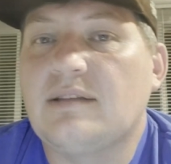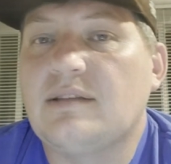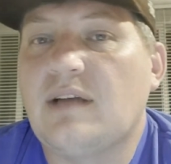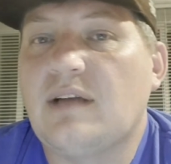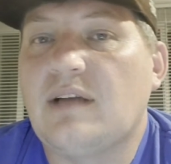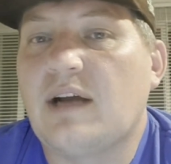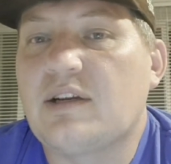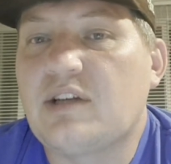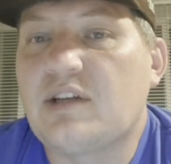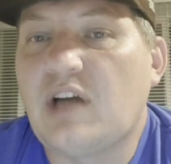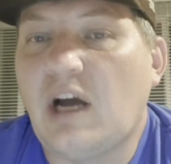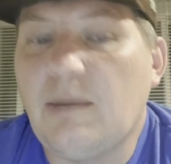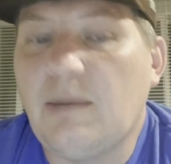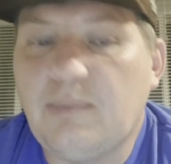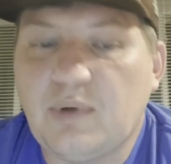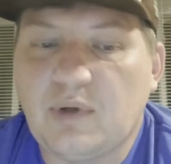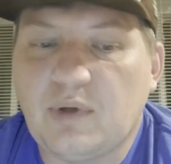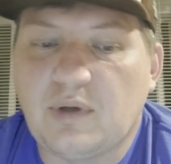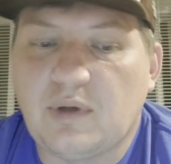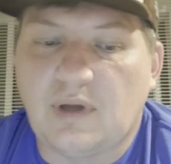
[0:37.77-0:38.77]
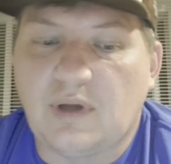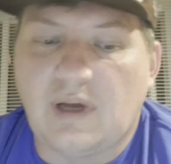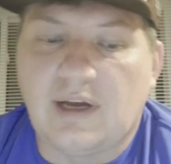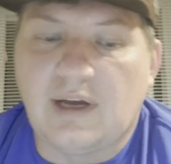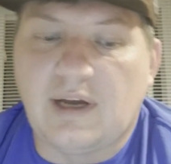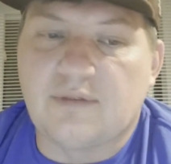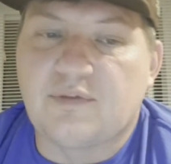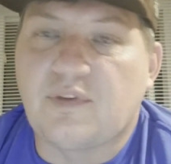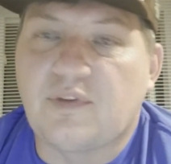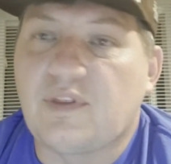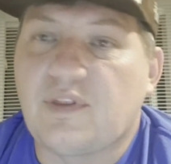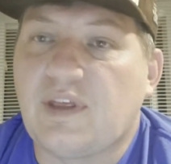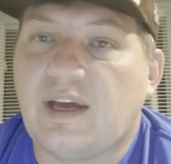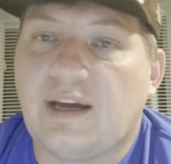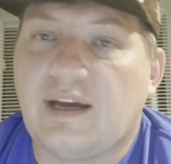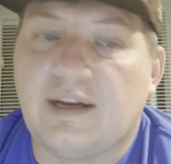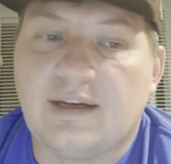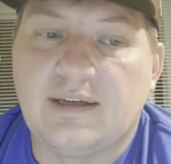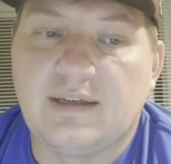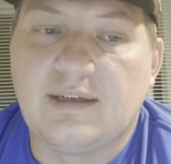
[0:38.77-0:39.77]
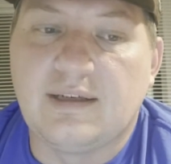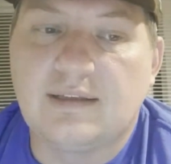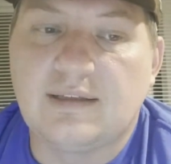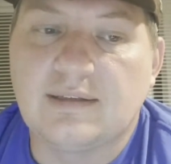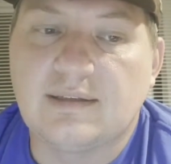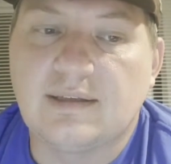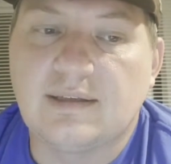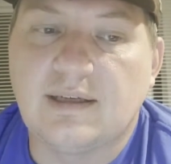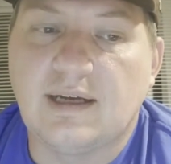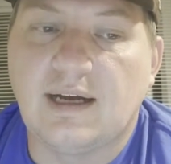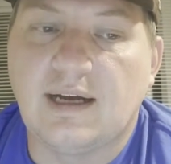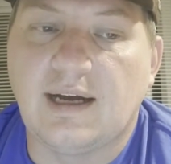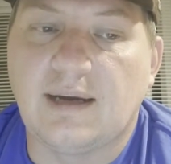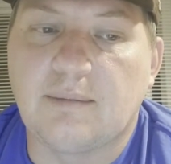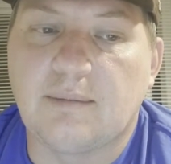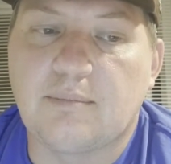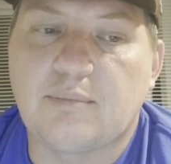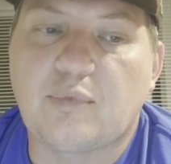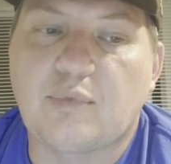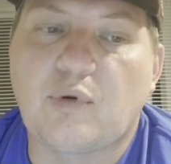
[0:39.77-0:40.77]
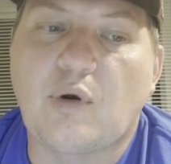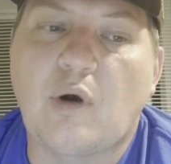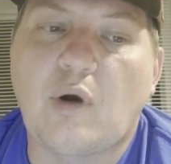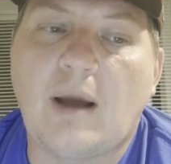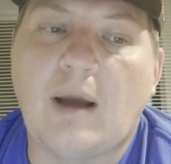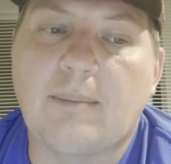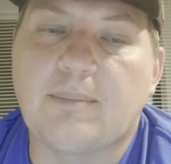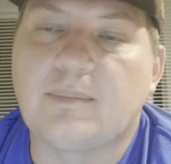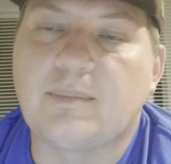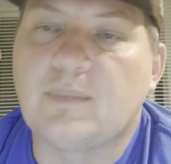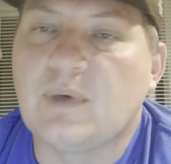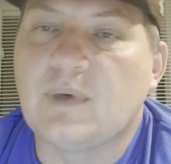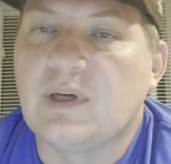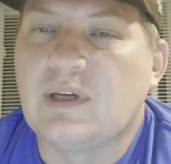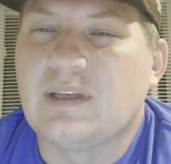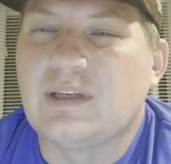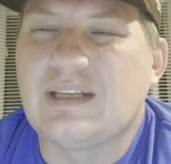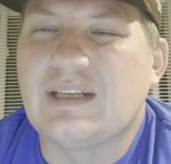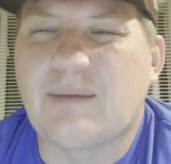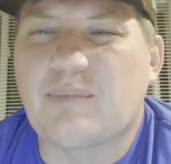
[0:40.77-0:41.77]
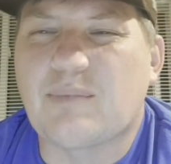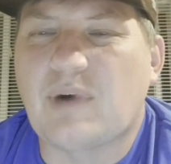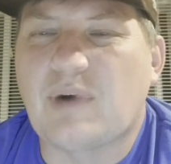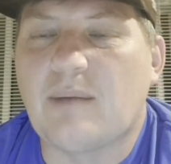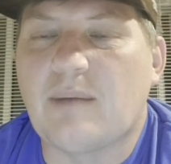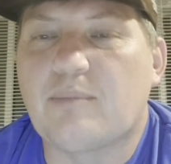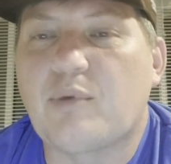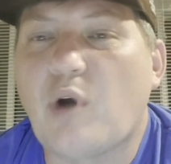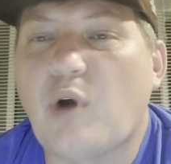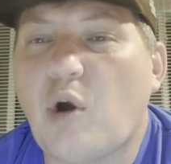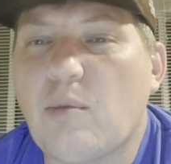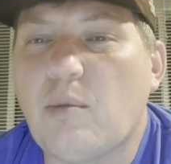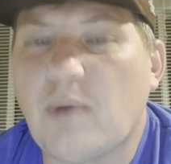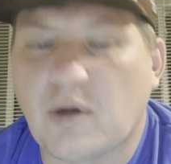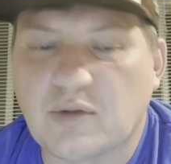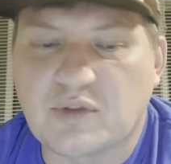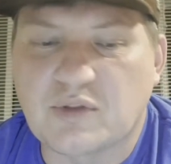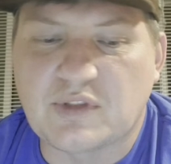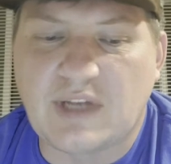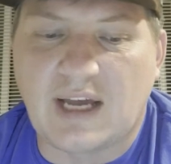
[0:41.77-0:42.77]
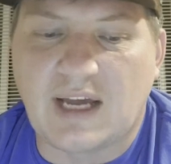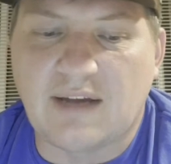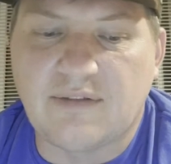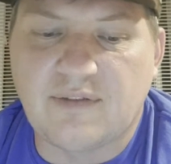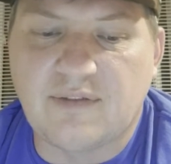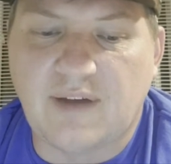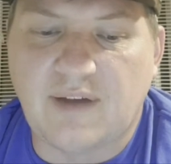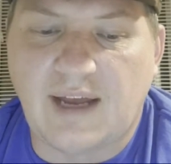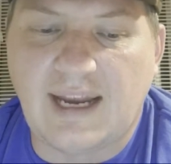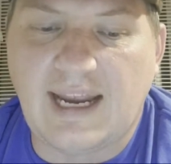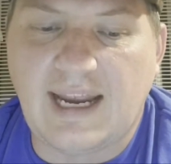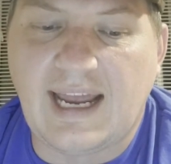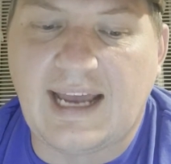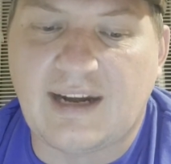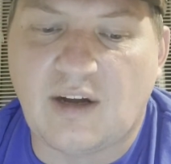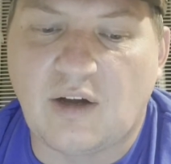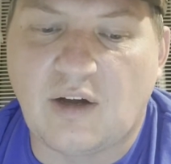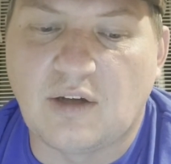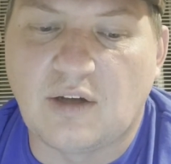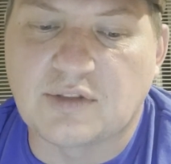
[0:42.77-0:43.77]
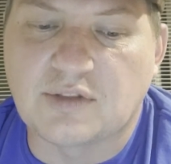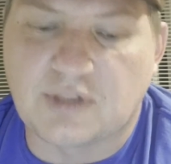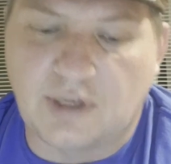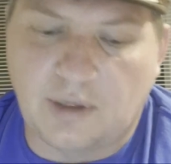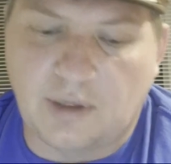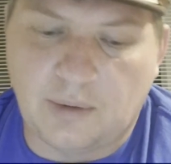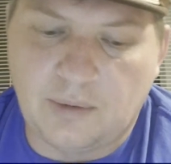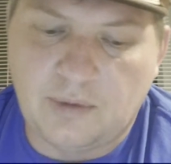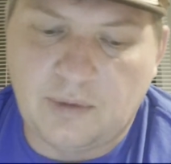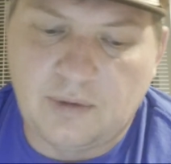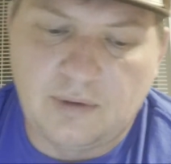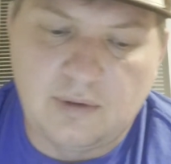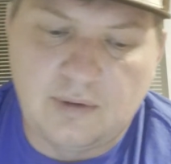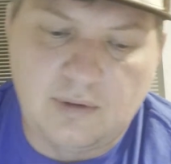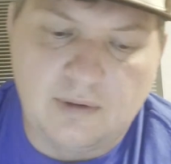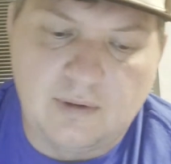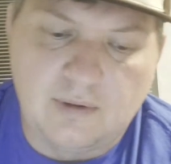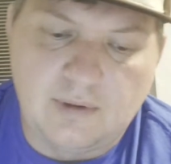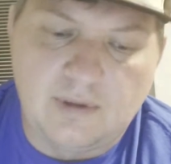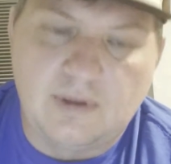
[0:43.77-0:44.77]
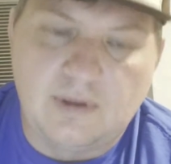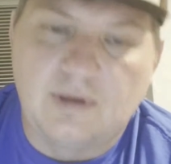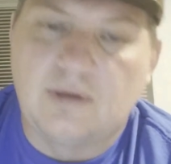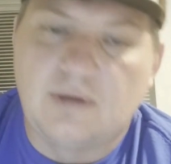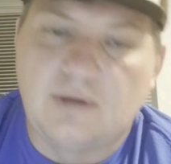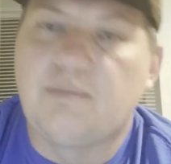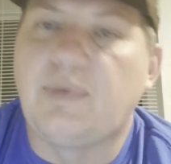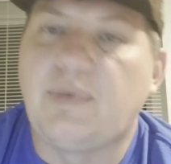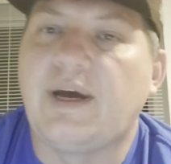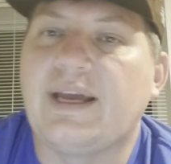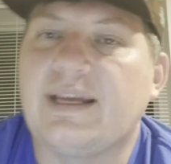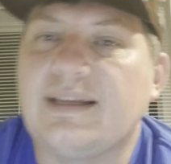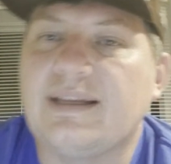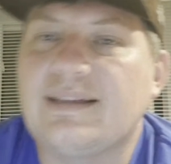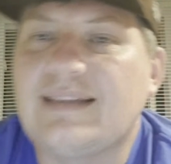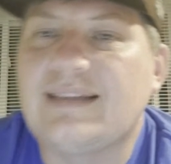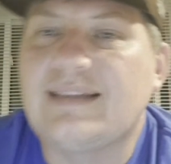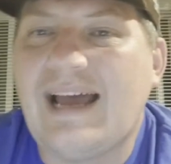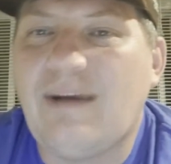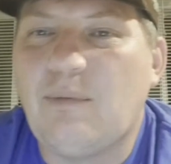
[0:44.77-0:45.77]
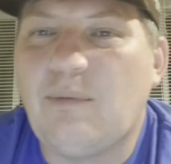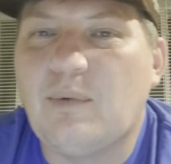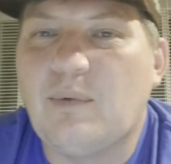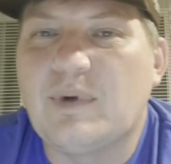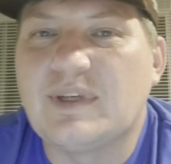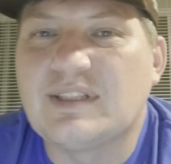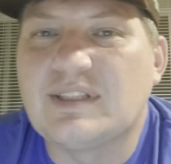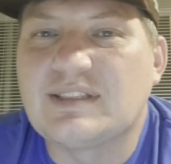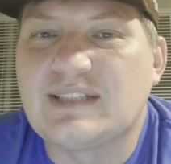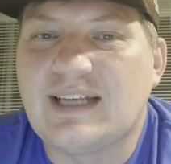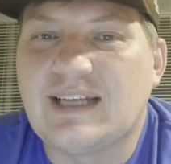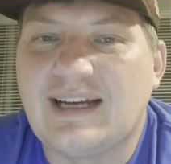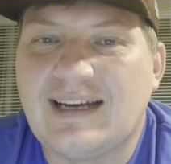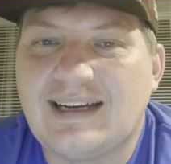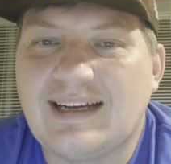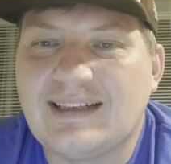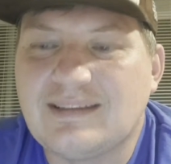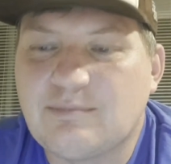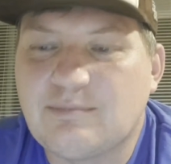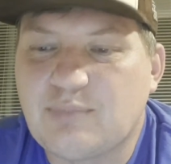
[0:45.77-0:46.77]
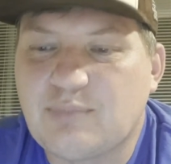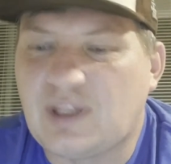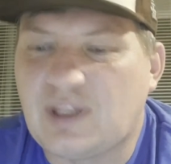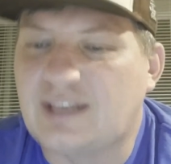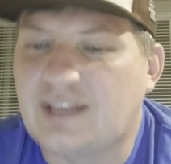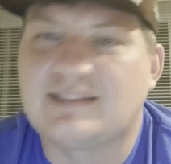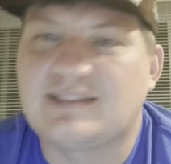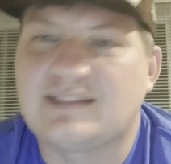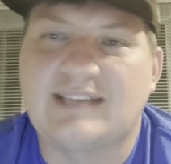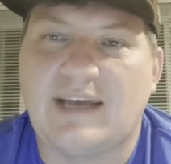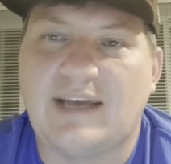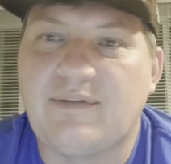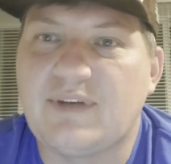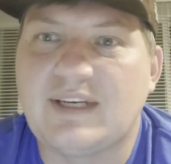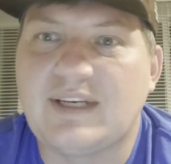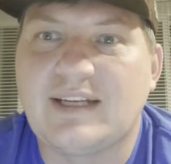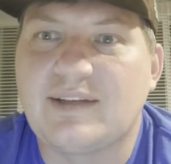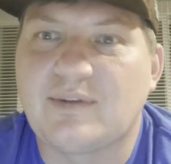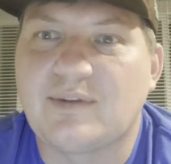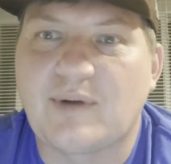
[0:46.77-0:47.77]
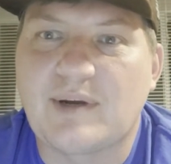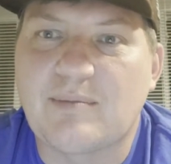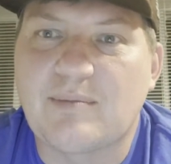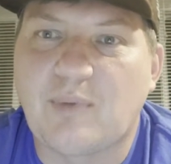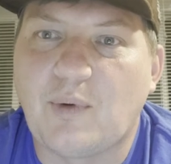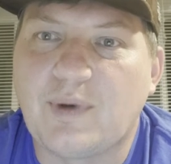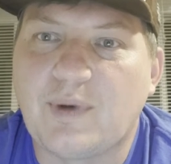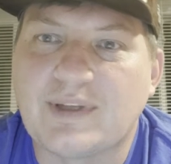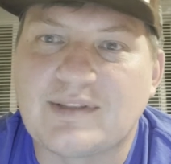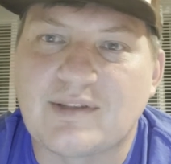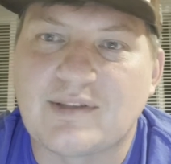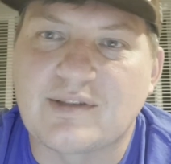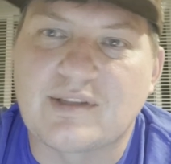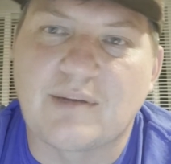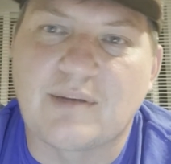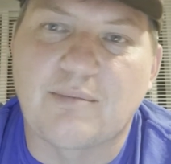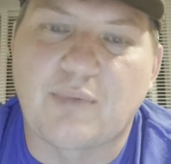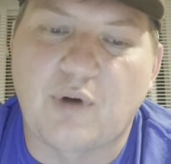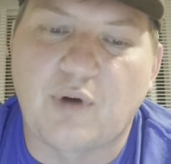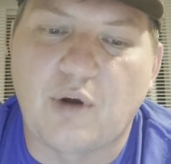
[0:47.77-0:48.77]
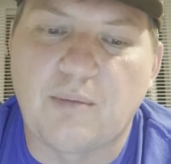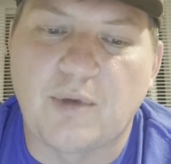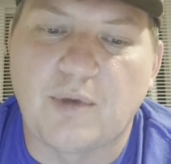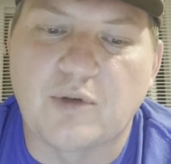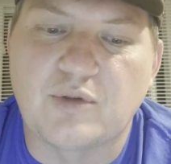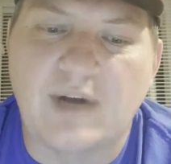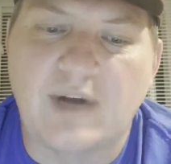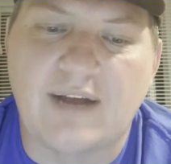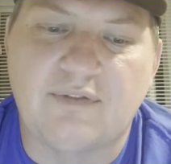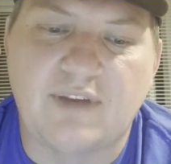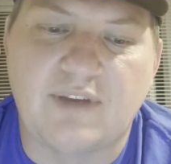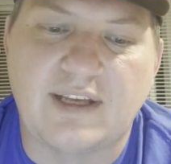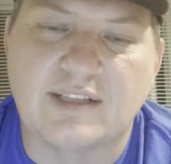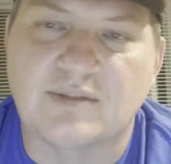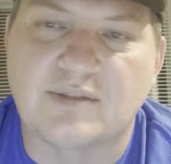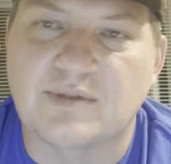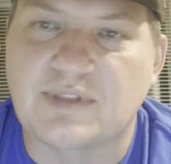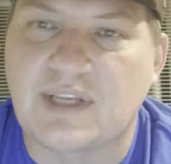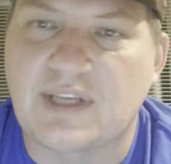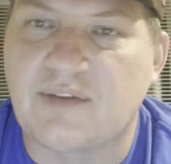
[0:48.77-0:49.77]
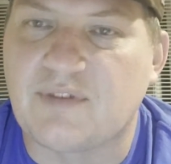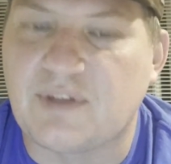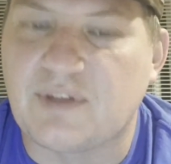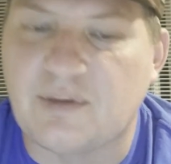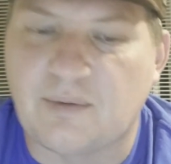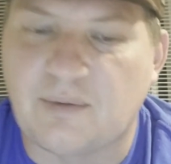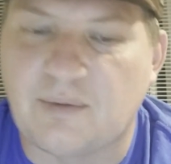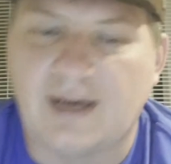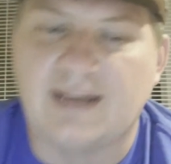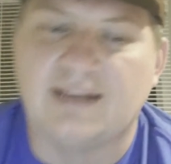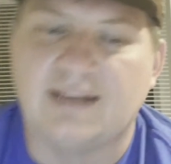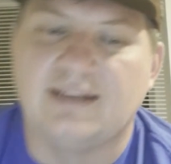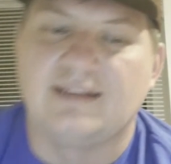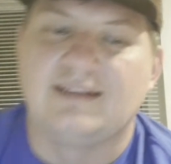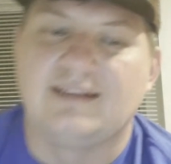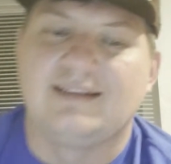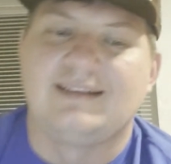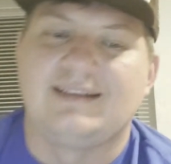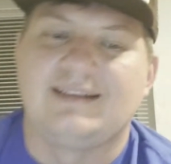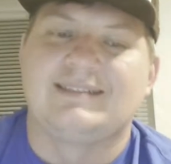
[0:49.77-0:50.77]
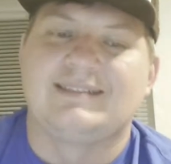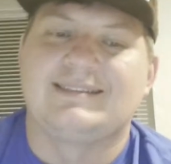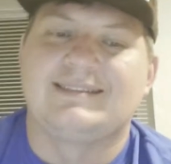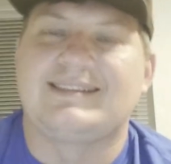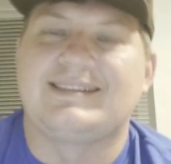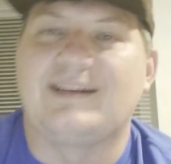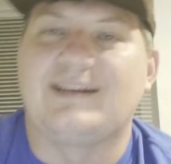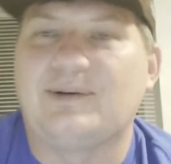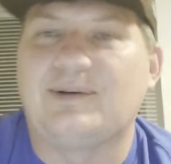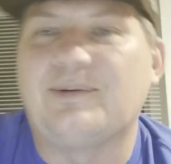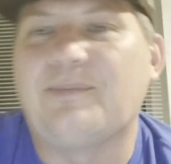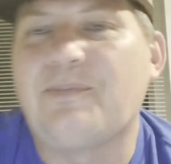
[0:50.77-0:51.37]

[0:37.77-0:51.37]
A couple of the promo stuff I had also, but that was plus 73 points or some promo DraftKings was giving me, right? So